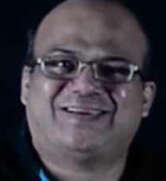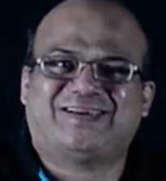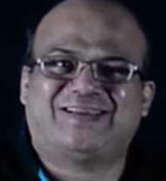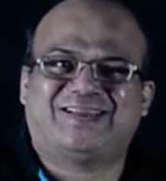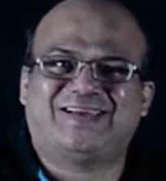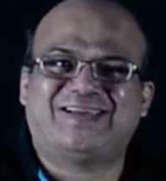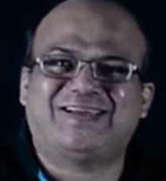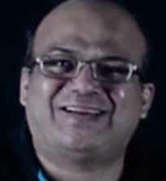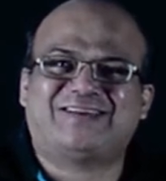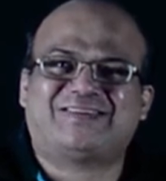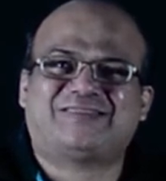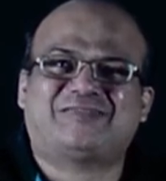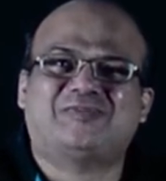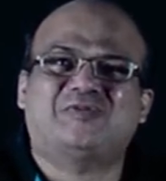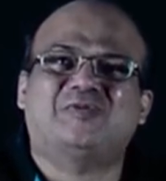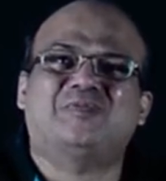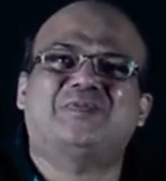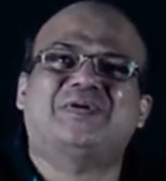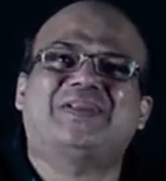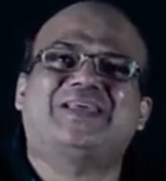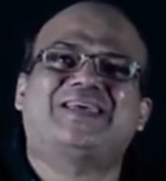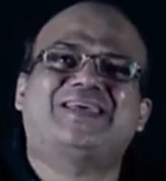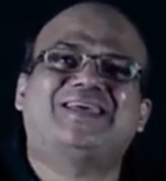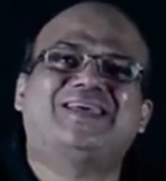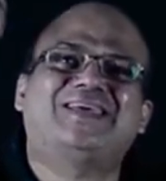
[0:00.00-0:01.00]
Right, so
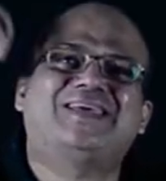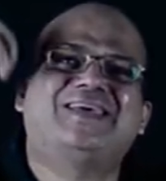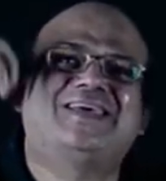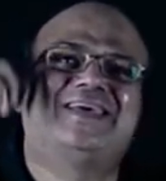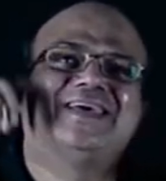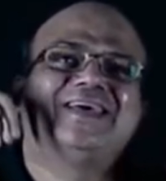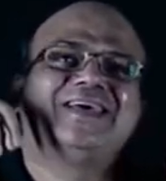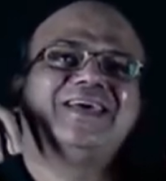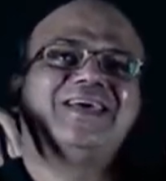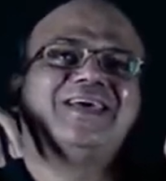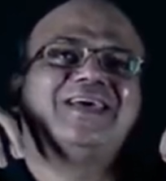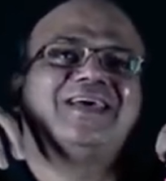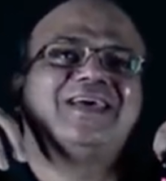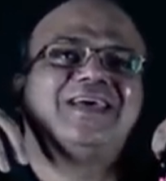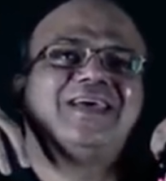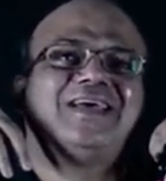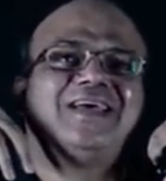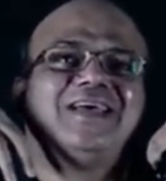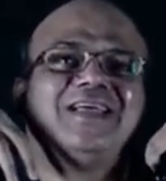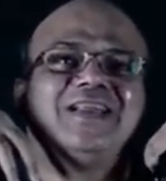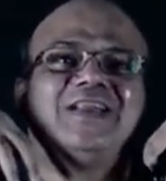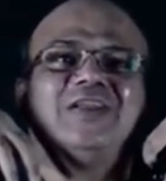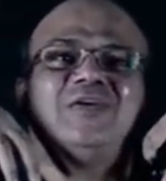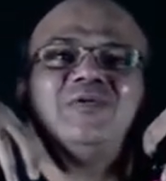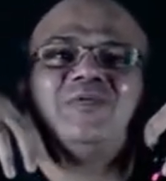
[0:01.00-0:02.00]
many
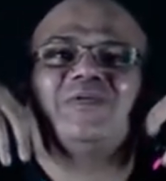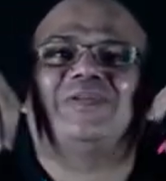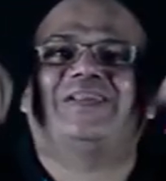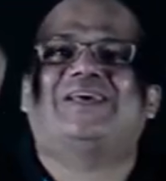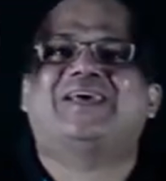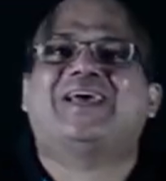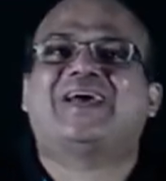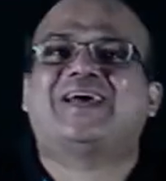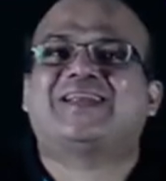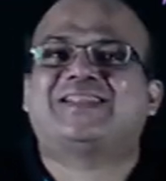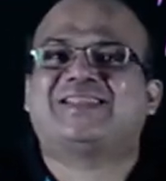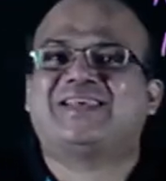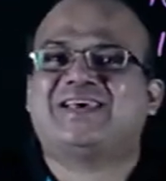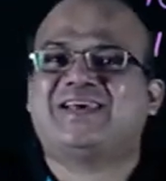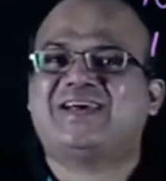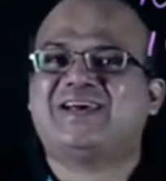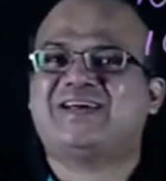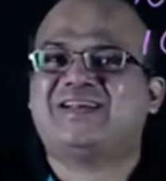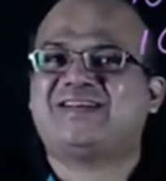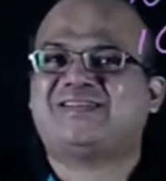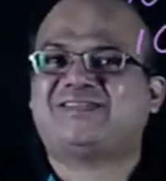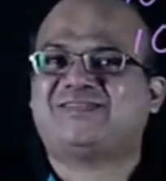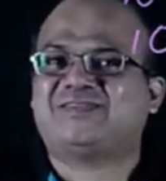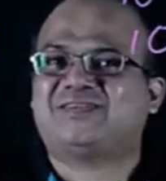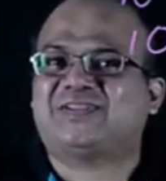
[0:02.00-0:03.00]
nuclei are
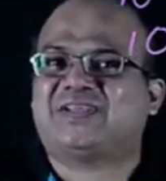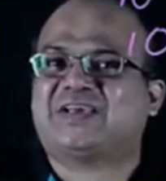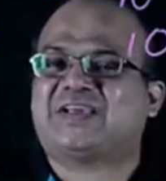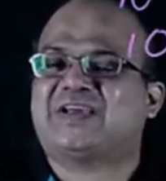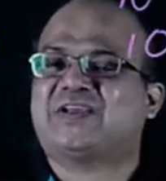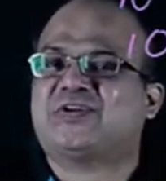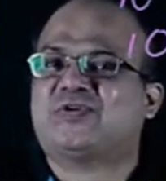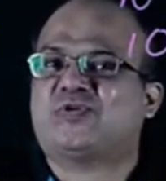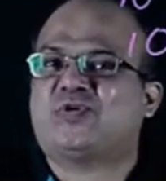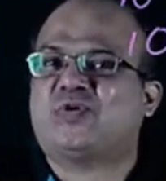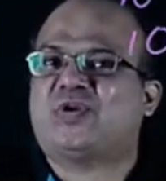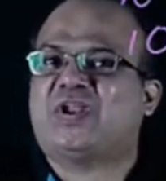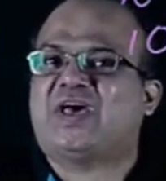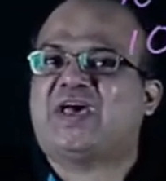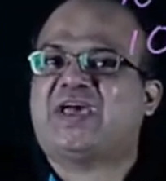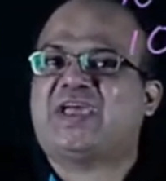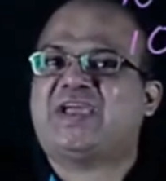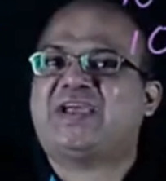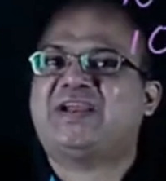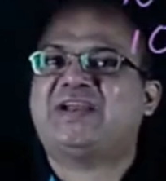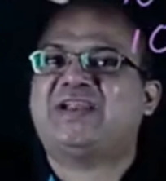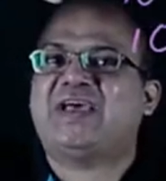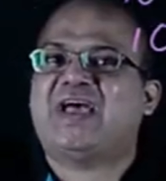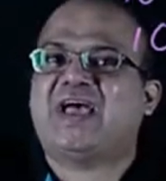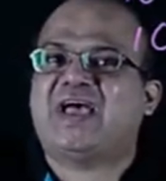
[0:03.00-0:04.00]
there, so they can
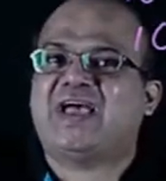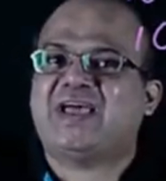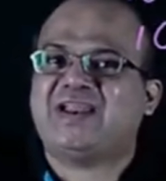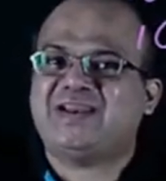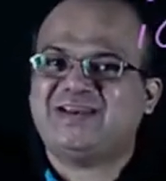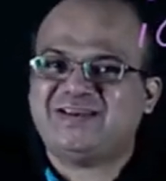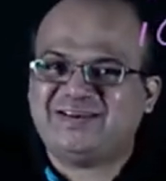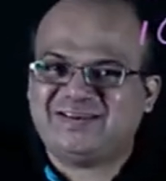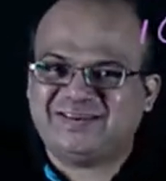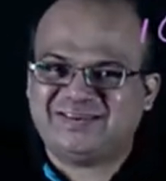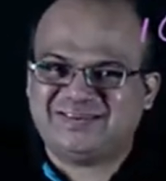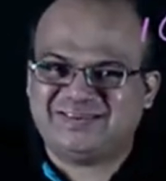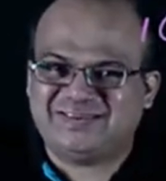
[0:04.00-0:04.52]
collide and